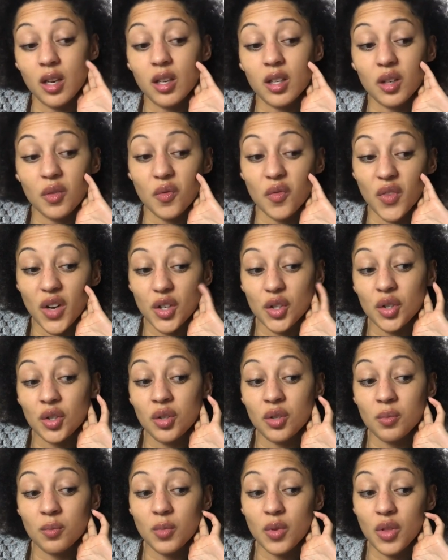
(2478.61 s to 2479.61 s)
confession
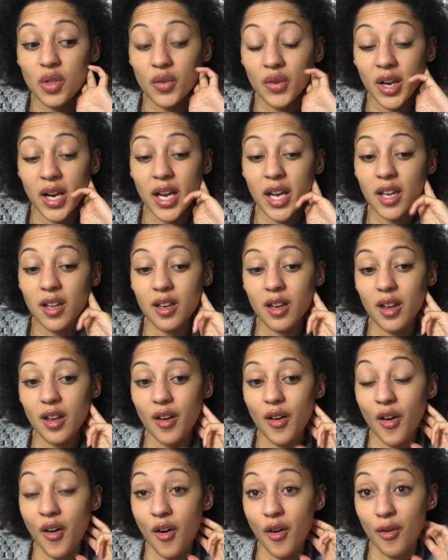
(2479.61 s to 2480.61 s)
number 3
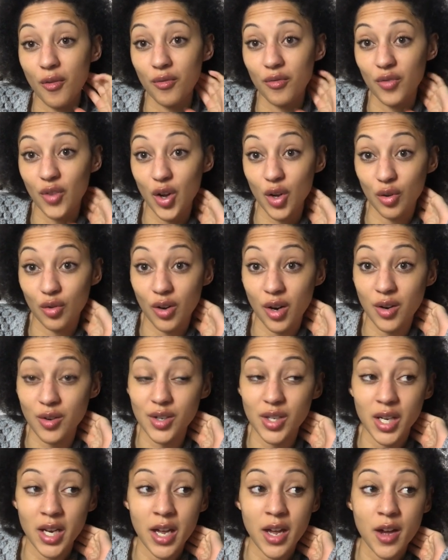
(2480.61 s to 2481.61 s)
of a
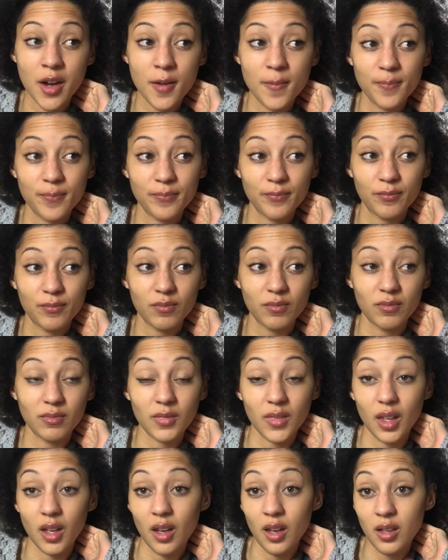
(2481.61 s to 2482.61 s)
crocheter,
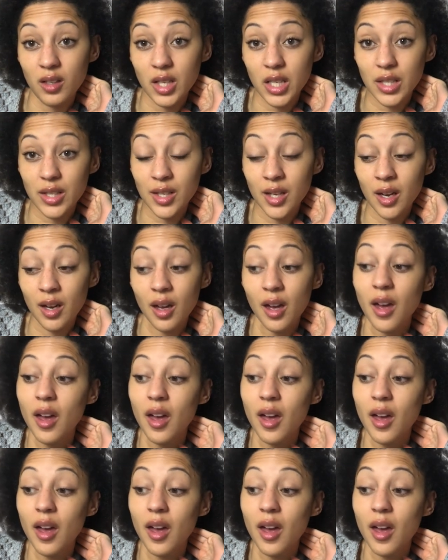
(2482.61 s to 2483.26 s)
a knitter,